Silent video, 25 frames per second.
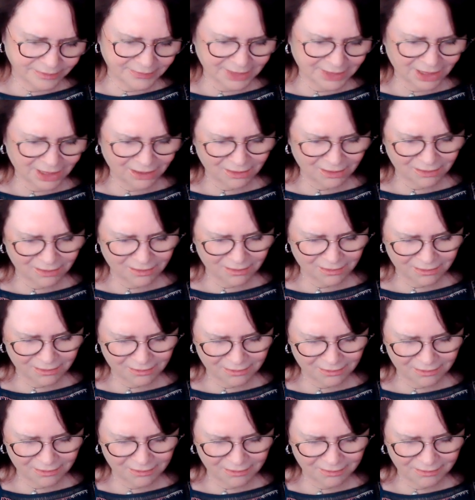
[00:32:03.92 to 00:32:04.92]

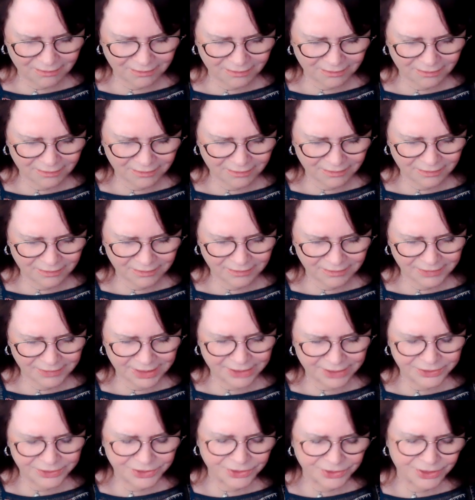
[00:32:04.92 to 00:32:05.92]
Oh,
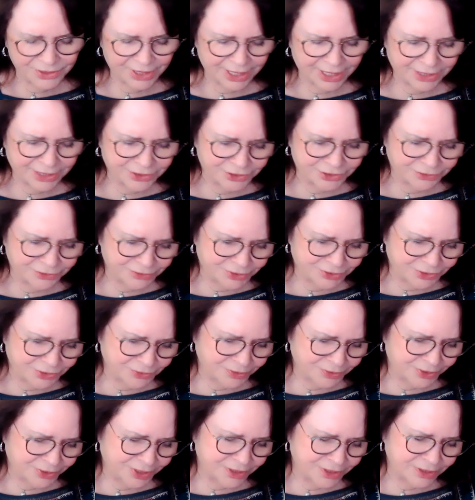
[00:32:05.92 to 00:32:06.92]
yesterday a Jewish
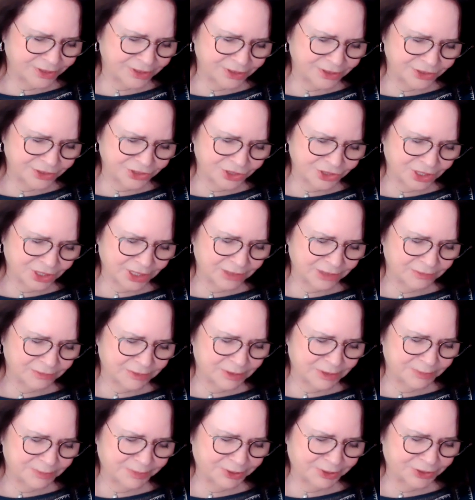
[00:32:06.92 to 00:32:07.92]
Orthodox child
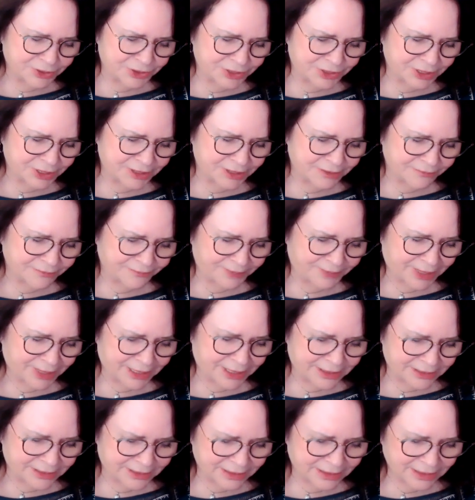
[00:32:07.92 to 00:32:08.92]
was punched in the
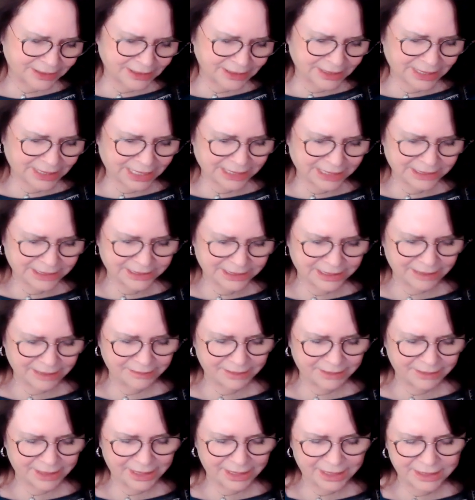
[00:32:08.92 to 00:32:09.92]
face. And
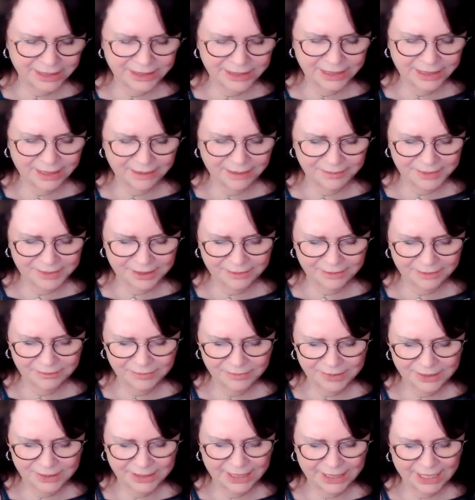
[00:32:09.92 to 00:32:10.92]
same thing is happening
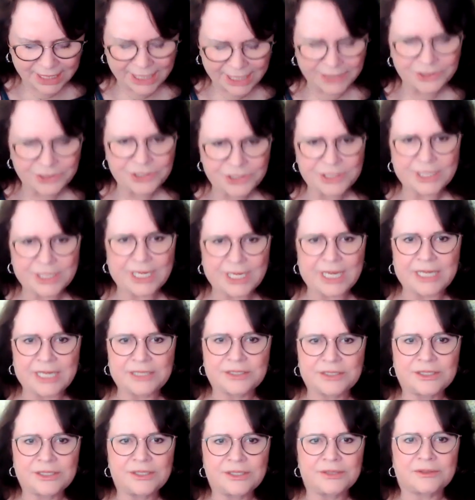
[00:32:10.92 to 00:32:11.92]
with the Asian
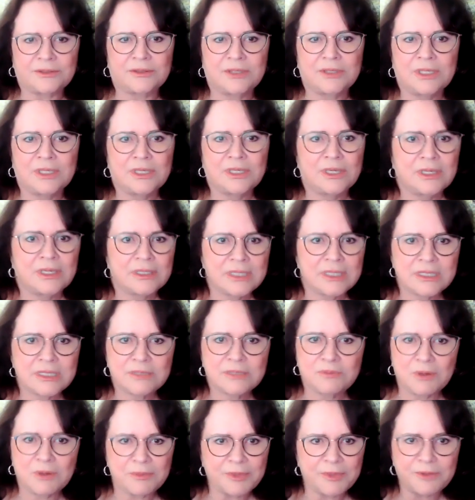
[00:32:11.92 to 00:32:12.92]
hate too.
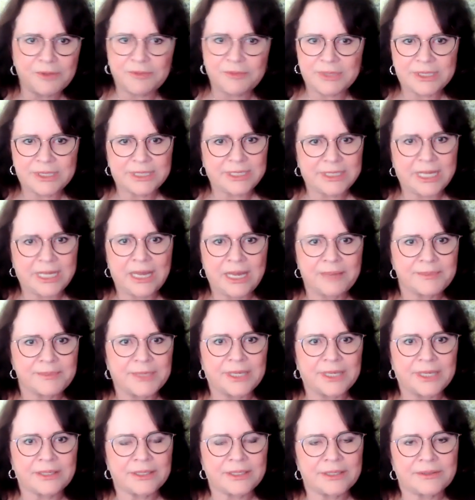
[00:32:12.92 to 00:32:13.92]
This woman was stabbed
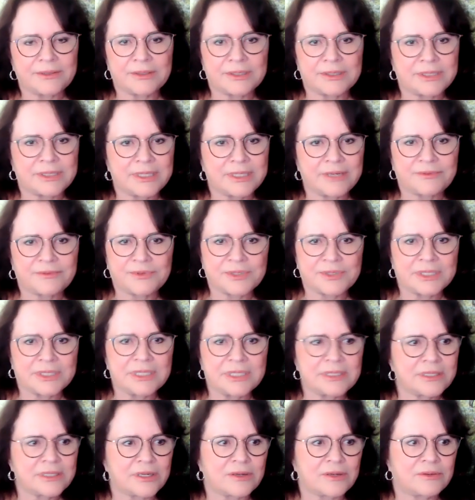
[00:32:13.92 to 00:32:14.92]
out here in San
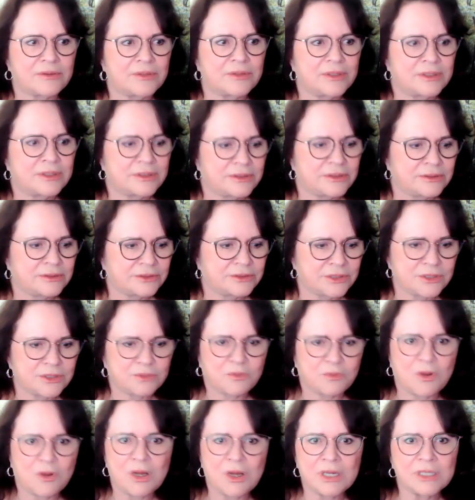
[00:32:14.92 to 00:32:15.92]
Francisco,
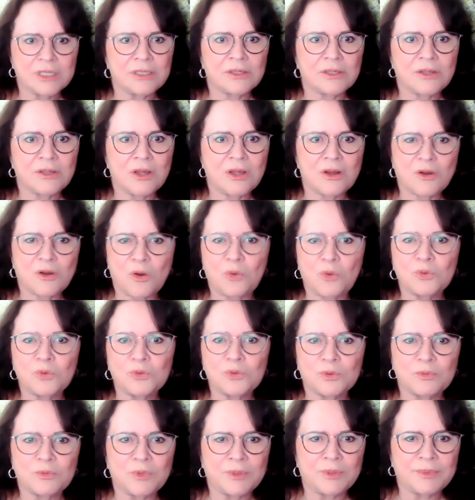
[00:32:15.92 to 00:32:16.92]
just walking along,
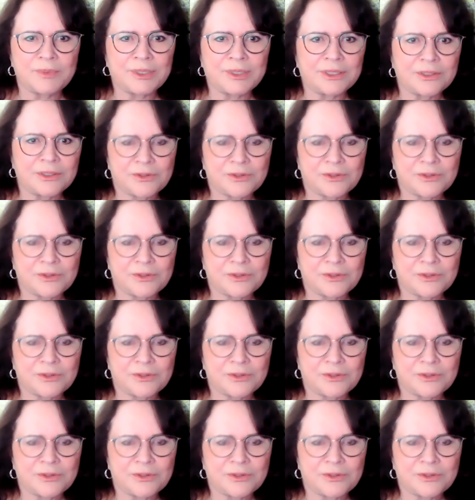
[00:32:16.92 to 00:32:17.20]
older woman.